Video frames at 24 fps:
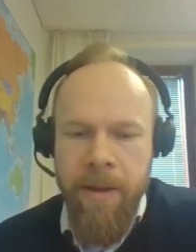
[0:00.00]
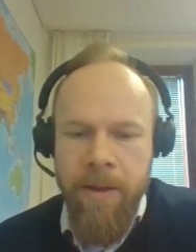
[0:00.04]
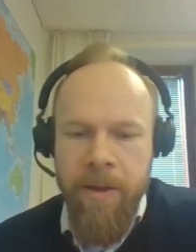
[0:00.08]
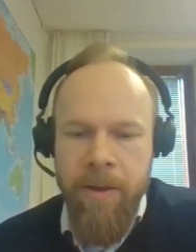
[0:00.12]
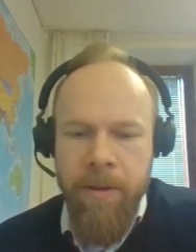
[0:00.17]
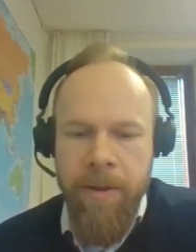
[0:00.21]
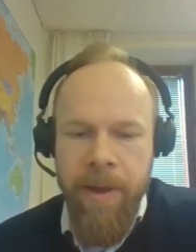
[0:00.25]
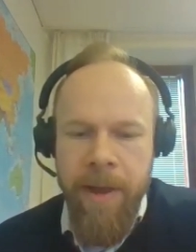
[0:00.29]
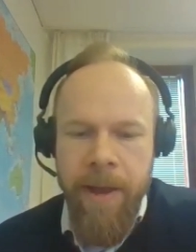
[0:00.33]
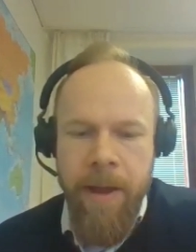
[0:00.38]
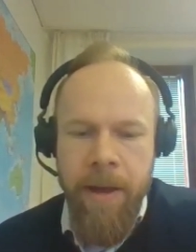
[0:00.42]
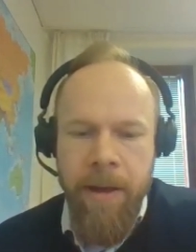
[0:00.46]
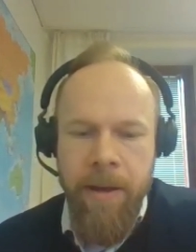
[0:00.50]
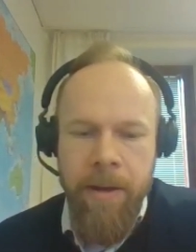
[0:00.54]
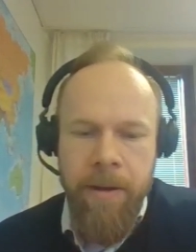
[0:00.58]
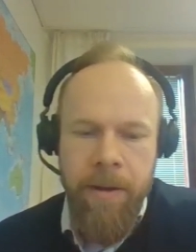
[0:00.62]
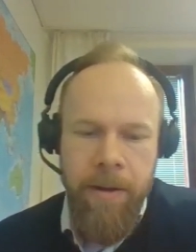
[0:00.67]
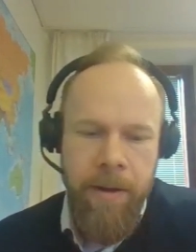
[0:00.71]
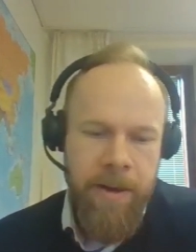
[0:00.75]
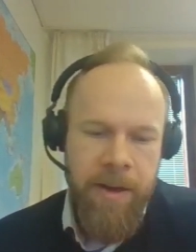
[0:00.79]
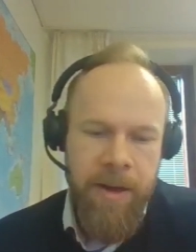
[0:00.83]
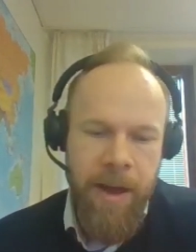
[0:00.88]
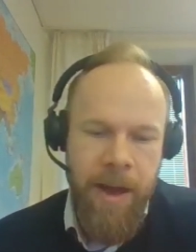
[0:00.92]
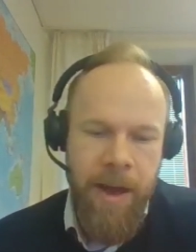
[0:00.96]
So they
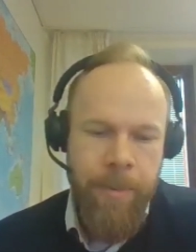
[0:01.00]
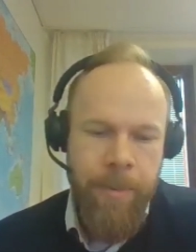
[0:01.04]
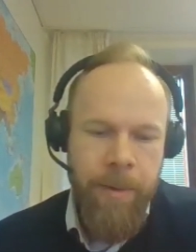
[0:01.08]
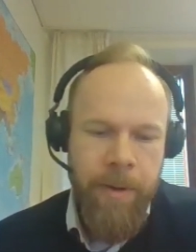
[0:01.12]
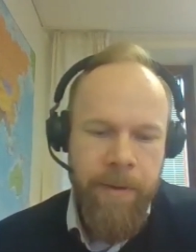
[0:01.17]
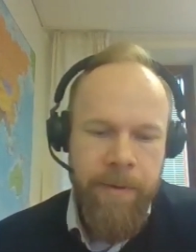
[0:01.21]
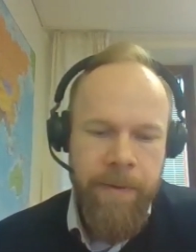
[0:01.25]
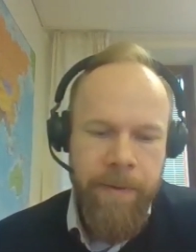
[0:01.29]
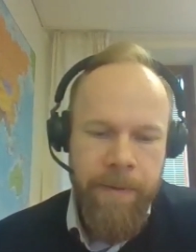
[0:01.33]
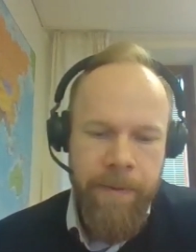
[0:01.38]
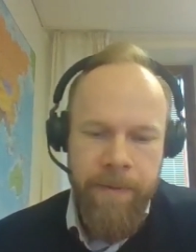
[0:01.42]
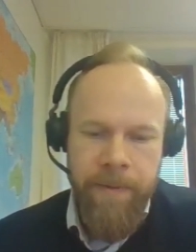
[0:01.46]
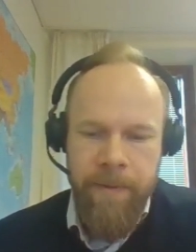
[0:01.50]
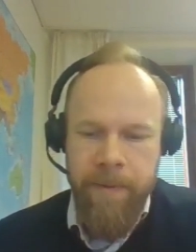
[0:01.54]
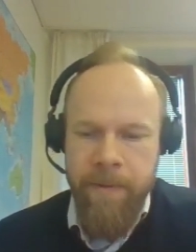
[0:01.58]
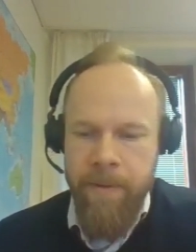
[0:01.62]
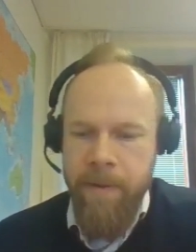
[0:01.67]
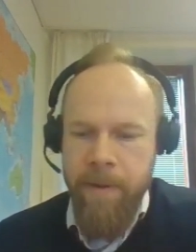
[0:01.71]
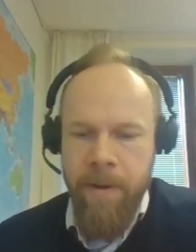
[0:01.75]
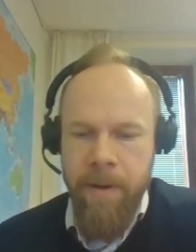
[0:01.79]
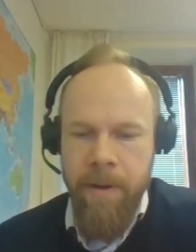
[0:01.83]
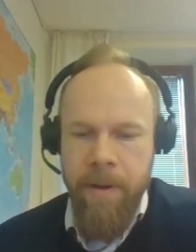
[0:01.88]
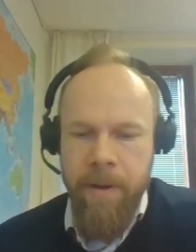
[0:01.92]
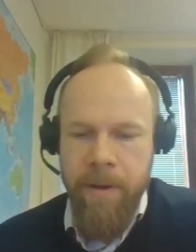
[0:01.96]
are a type of
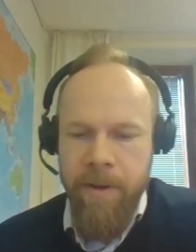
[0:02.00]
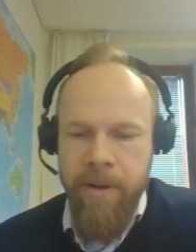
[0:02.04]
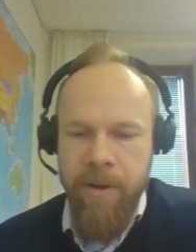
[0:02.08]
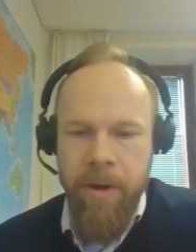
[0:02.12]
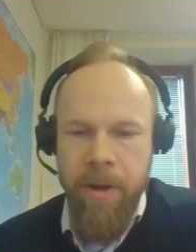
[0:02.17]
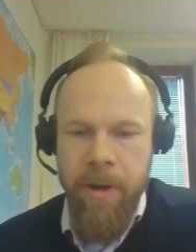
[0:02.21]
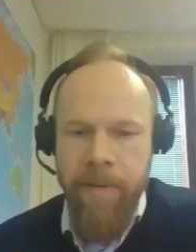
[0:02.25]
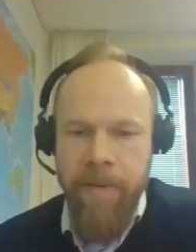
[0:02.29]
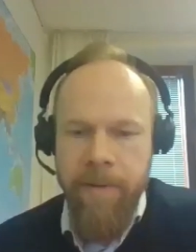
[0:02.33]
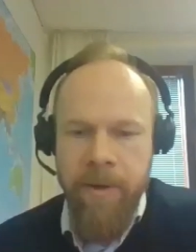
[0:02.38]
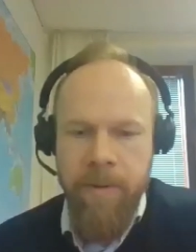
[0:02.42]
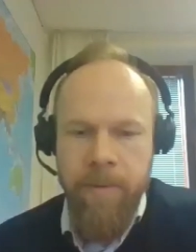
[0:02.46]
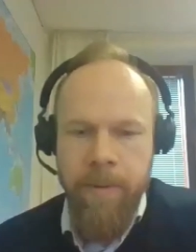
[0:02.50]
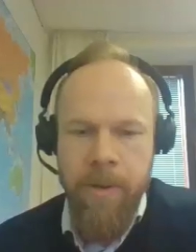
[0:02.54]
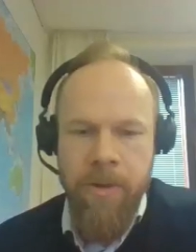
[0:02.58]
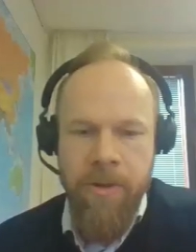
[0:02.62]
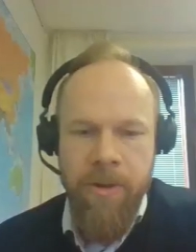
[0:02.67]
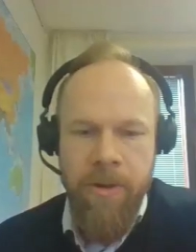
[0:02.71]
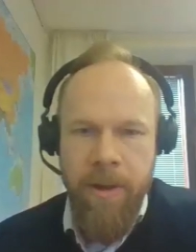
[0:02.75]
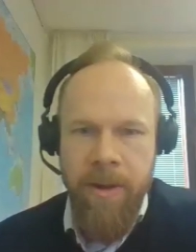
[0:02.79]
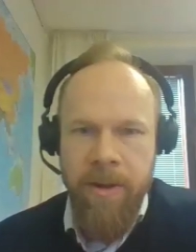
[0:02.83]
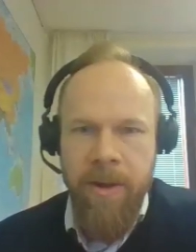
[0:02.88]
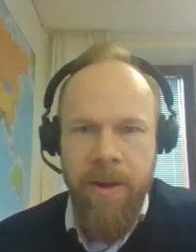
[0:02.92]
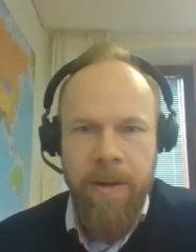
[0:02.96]
uh, service
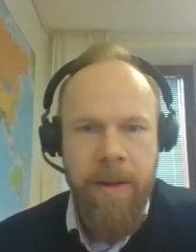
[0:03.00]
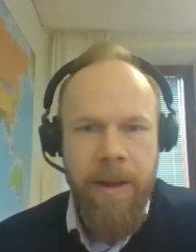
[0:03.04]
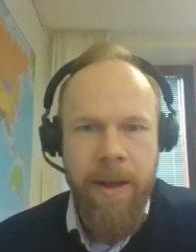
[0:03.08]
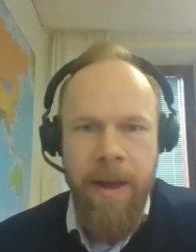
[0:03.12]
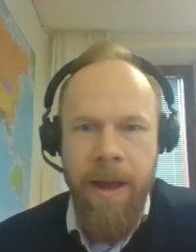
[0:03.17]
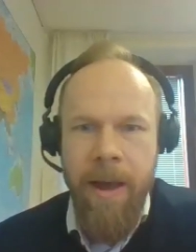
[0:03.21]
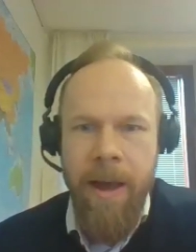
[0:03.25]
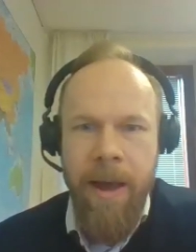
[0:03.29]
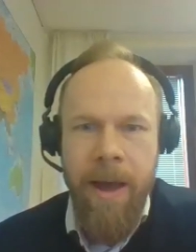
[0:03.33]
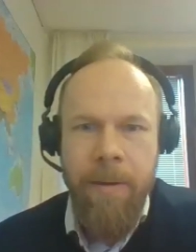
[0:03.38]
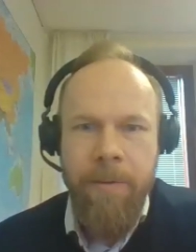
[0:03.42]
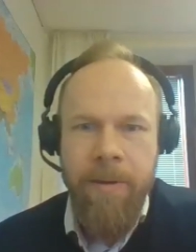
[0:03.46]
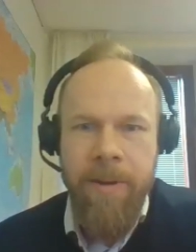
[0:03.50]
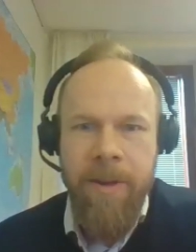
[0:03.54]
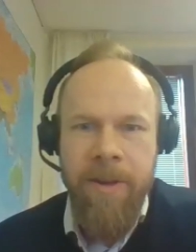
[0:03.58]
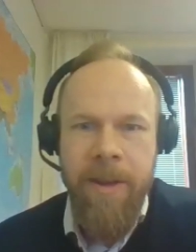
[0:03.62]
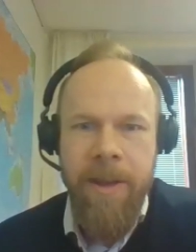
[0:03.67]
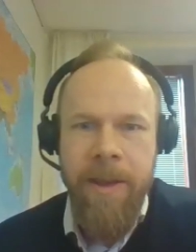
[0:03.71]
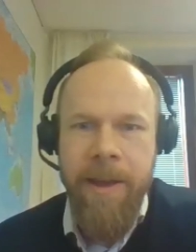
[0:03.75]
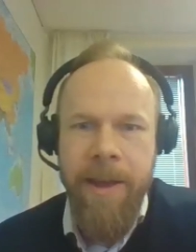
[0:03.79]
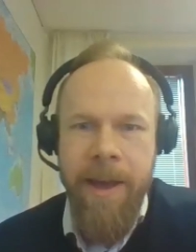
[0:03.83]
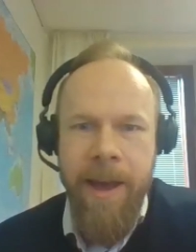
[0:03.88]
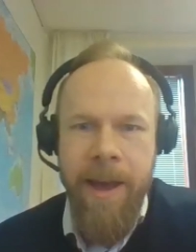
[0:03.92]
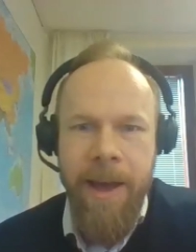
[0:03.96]
which is, a, I would
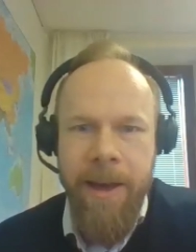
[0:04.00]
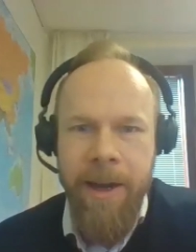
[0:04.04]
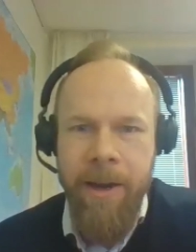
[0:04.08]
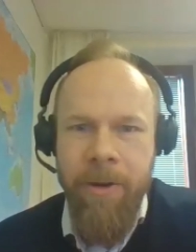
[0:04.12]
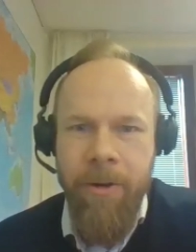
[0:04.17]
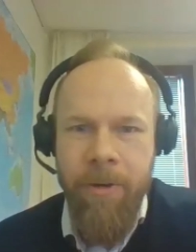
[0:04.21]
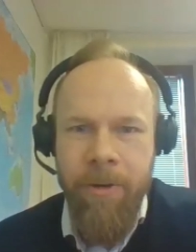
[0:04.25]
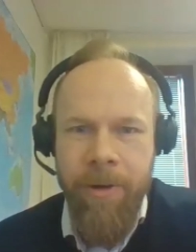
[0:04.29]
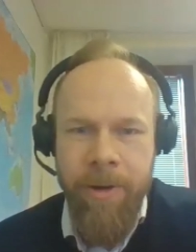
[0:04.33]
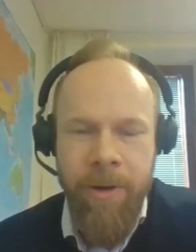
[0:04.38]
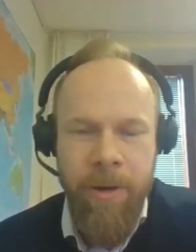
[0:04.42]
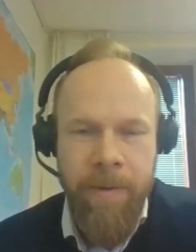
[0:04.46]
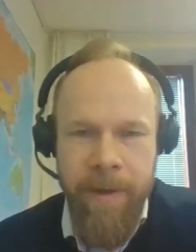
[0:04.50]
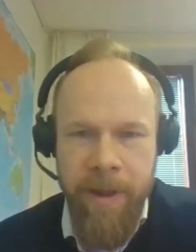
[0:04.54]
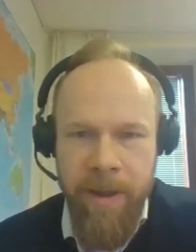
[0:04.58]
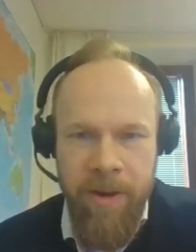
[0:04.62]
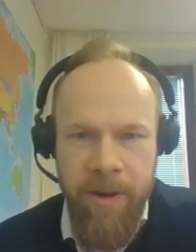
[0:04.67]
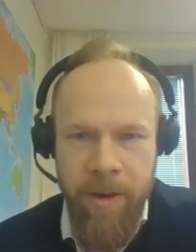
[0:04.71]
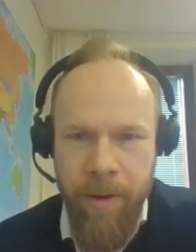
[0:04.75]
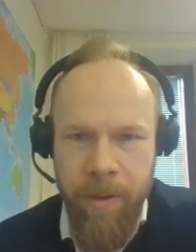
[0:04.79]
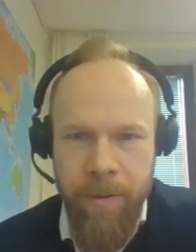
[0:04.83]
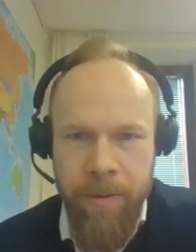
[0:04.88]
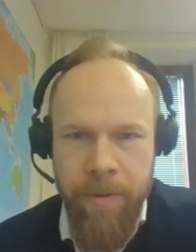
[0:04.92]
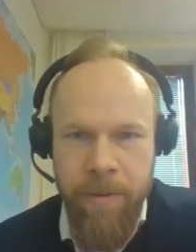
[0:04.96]
say, a category of
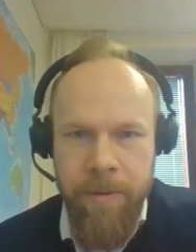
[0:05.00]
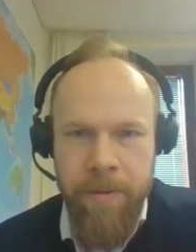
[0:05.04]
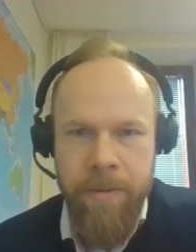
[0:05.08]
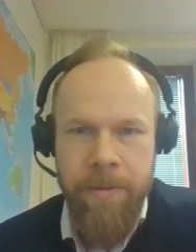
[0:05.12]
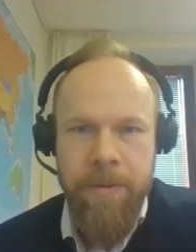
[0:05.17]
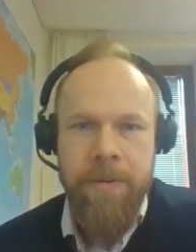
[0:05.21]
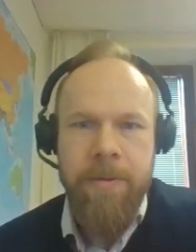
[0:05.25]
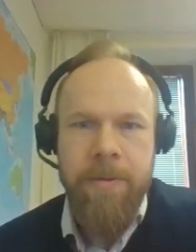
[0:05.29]
its own.